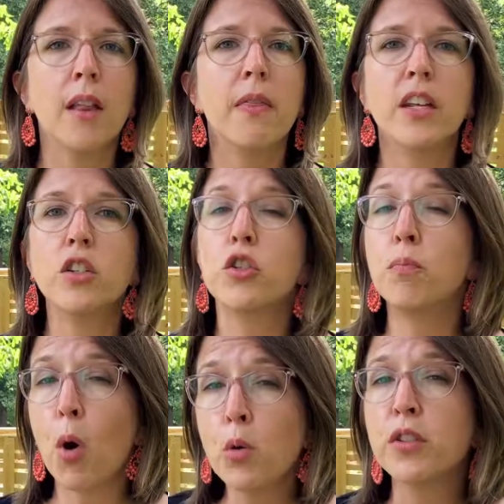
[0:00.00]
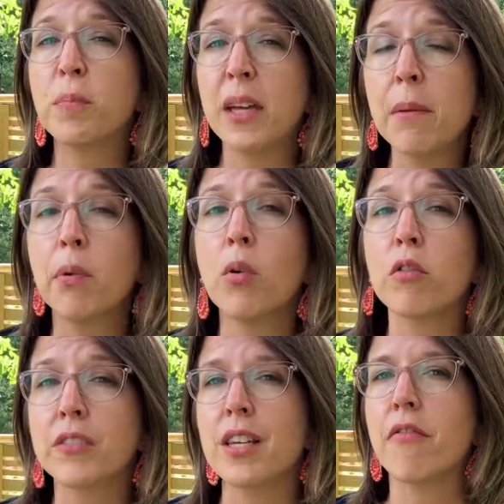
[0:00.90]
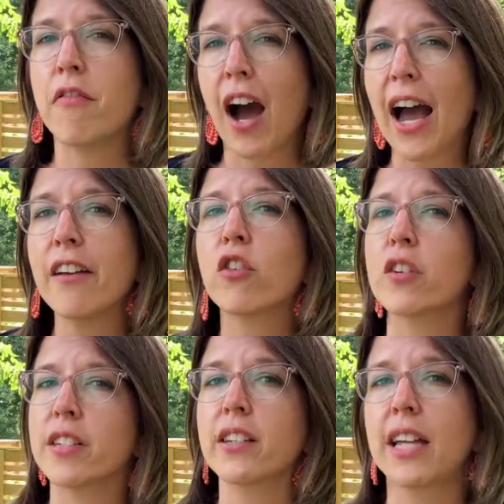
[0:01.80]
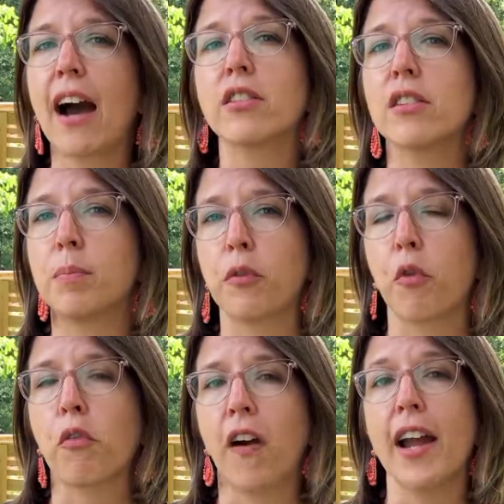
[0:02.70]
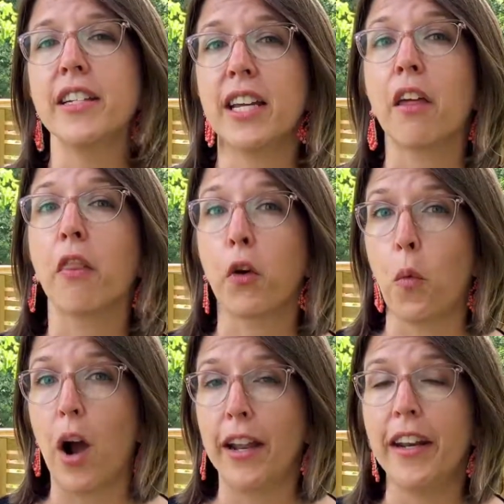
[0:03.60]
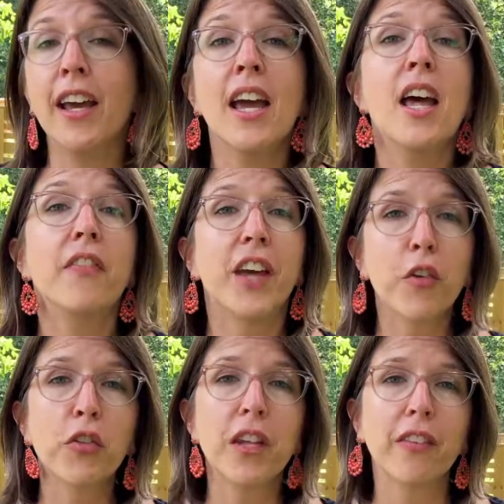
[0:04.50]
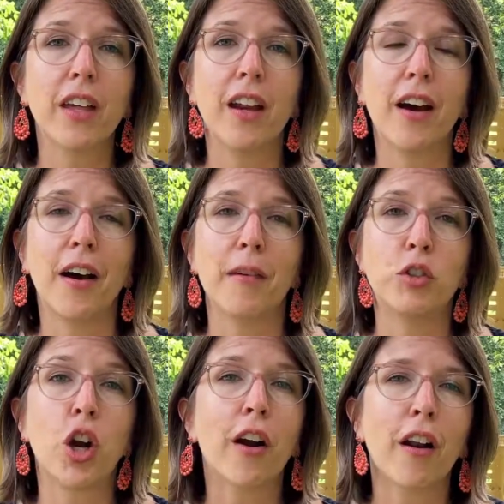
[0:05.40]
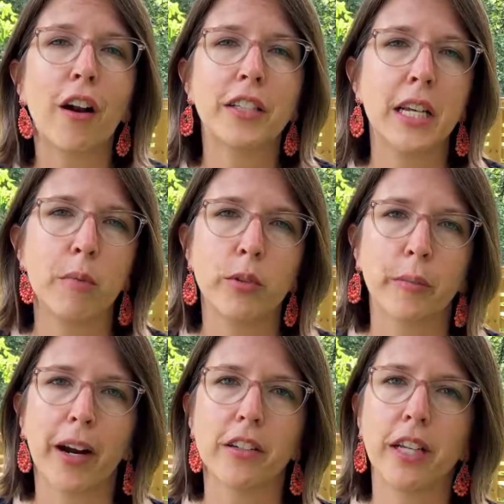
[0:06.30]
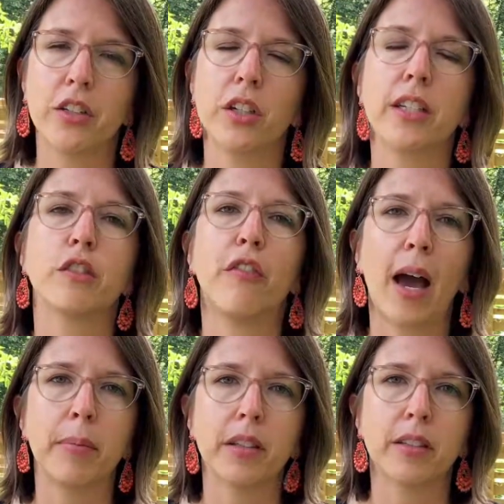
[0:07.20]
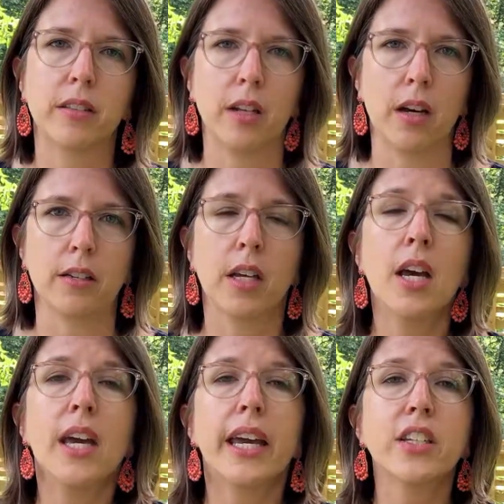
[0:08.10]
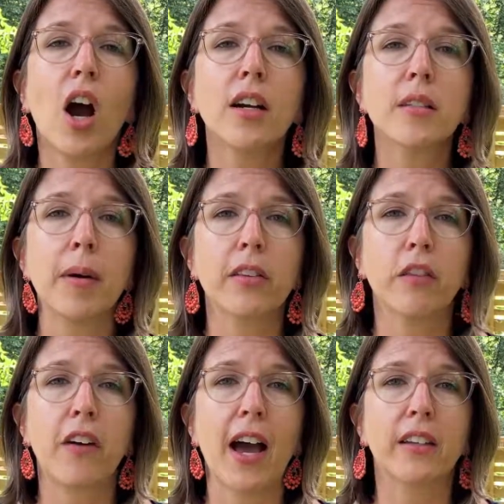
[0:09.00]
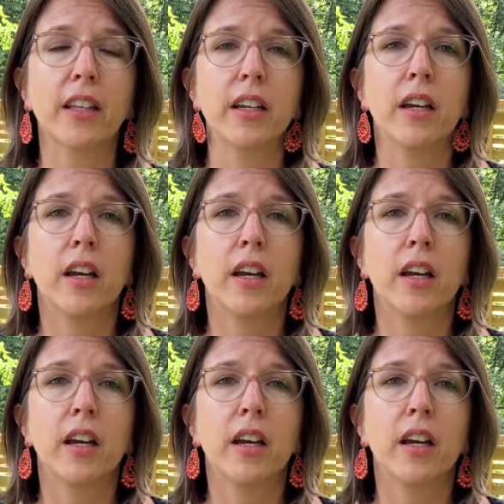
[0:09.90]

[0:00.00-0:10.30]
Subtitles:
that most people see 5 or 6 houses before finding the one. The other thing that John on our team, who's a buyer's agent and he's fabulous, does, he talks about the fact that